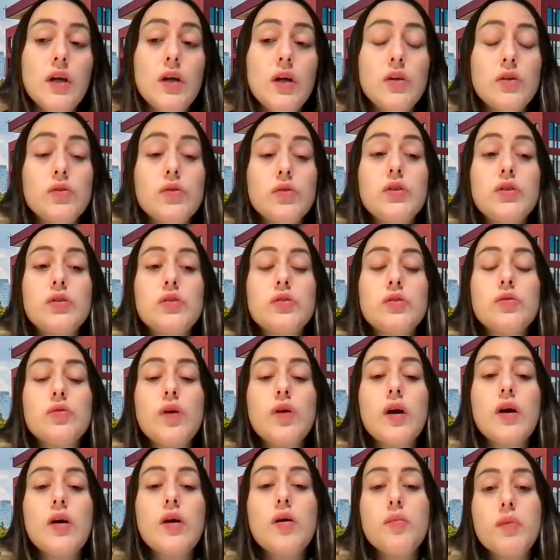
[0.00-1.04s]
switch to
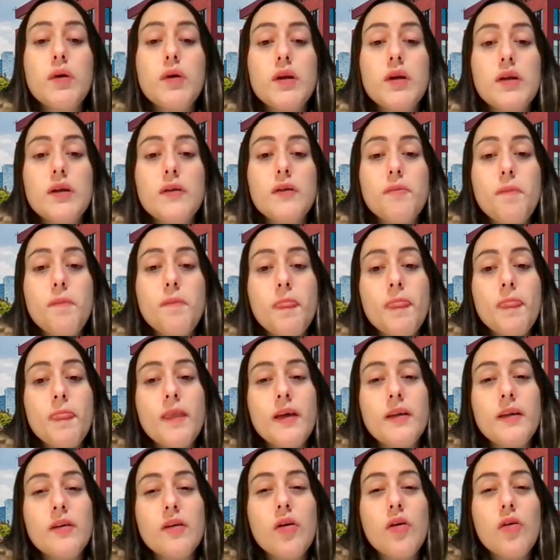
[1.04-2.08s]
a company
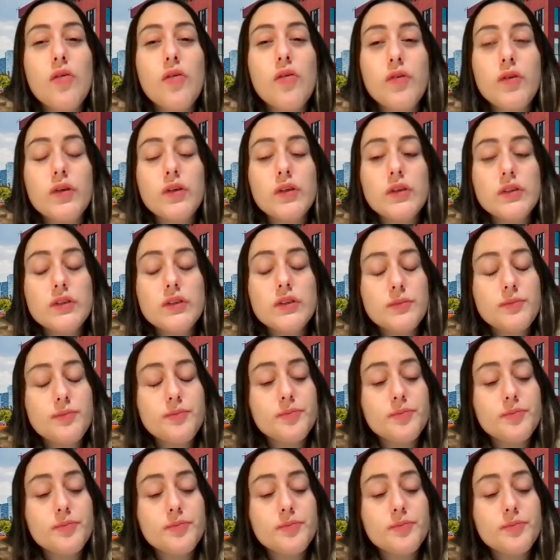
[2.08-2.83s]
that offers